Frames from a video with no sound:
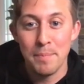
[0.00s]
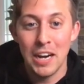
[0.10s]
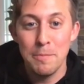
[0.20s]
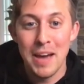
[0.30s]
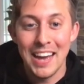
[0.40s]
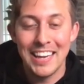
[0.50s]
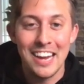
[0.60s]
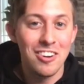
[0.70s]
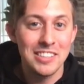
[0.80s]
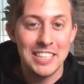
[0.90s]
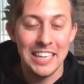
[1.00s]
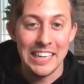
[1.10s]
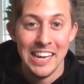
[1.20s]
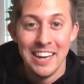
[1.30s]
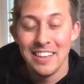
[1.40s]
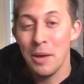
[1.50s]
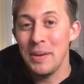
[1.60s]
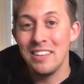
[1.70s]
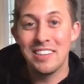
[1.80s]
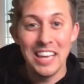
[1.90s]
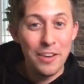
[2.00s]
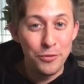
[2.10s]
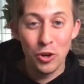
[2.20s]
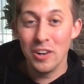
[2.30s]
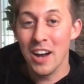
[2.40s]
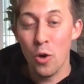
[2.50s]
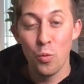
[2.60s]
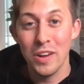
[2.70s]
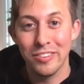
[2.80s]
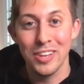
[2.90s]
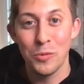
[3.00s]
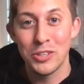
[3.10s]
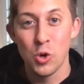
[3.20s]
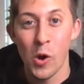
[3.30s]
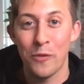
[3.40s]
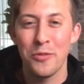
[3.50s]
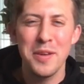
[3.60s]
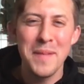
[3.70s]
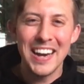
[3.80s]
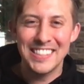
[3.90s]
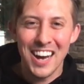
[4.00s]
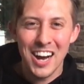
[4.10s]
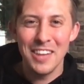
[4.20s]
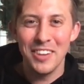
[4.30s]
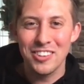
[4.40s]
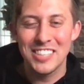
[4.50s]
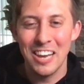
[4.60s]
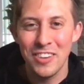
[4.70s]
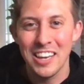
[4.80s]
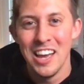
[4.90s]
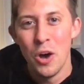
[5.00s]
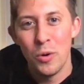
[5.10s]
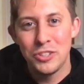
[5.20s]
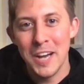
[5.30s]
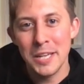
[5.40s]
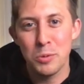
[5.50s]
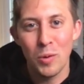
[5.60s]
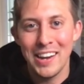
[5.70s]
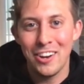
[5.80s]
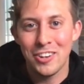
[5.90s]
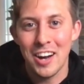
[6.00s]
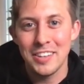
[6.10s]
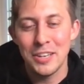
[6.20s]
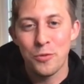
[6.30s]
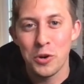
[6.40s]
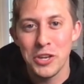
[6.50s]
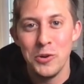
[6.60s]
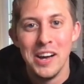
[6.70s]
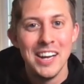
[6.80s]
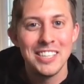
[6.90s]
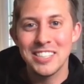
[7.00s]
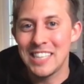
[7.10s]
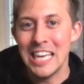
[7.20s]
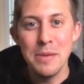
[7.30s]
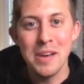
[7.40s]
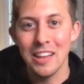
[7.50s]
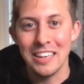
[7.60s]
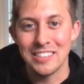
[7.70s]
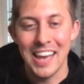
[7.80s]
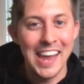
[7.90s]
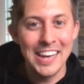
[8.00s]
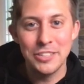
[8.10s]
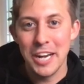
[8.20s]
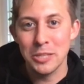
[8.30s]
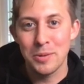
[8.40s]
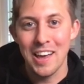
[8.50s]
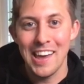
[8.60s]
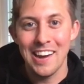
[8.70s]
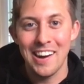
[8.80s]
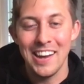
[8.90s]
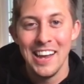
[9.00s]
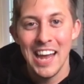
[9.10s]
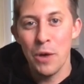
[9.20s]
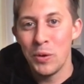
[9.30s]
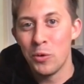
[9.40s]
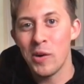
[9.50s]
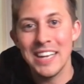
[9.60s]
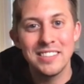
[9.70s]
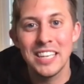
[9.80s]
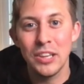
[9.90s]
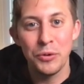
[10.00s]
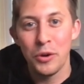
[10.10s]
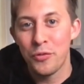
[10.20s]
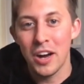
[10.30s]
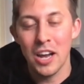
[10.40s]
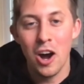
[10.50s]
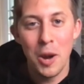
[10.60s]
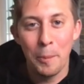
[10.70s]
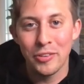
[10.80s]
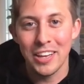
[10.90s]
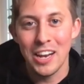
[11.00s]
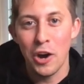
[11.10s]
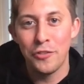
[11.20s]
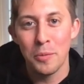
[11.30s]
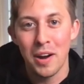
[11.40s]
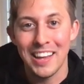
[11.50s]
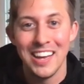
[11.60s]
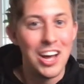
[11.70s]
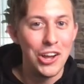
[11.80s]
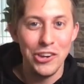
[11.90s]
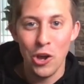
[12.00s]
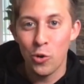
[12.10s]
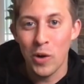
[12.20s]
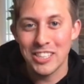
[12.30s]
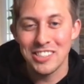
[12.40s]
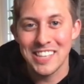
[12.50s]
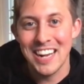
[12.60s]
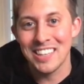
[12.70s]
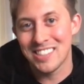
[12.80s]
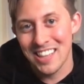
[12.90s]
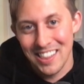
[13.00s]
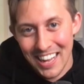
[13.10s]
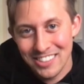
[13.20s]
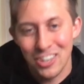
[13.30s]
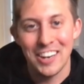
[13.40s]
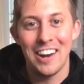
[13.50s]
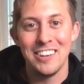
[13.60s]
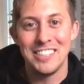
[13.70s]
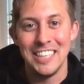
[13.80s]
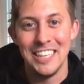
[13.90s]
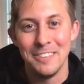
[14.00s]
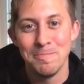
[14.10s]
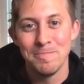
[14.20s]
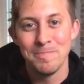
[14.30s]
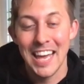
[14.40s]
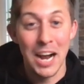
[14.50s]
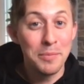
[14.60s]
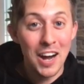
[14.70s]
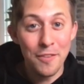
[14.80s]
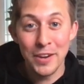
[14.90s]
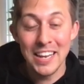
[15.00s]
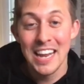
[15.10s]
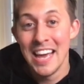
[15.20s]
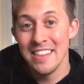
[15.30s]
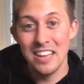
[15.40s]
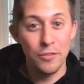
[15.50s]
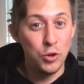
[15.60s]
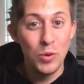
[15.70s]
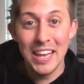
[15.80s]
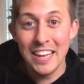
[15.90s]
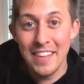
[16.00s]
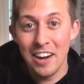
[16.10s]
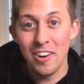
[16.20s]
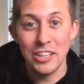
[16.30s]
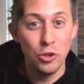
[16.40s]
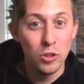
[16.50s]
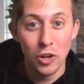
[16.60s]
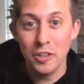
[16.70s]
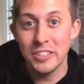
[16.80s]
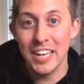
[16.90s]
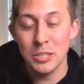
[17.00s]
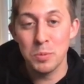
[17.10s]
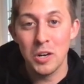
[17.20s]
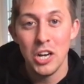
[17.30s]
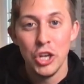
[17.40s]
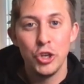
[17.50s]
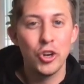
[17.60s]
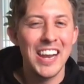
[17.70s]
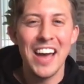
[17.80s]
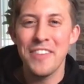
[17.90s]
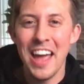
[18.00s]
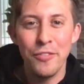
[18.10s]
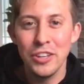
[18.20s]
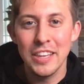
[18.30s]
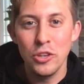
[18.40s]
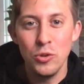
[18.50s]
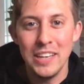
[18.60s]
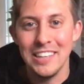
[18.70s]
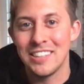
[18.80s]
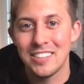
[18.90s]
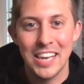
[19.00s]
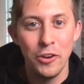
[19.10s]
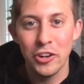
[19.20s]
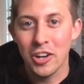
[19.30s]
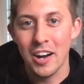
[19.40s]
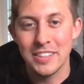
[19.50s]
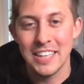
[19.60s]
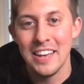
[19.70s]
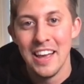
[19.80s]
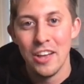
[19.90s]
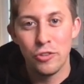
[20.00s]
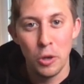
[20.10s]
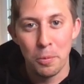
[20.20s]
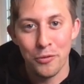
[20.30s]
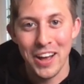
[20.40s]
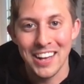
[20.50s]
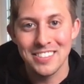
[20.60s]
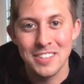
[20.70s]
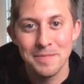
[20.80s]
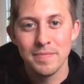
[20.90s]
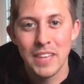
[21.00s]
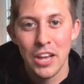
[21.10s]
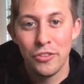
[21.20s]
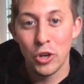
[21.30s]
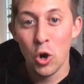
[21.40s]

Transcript: money-back guarantee. That means if you're not whistling with joy from the amount of time that you're saving with Jasper writing your content for you, just email us at hey@jasper.ai and we will instantly refund 100% of your money. No questions asked. That's our guarantee. And I'm confident that if you get in there and you learn Jasper, you're going to have everything you need to scale your content super fast. So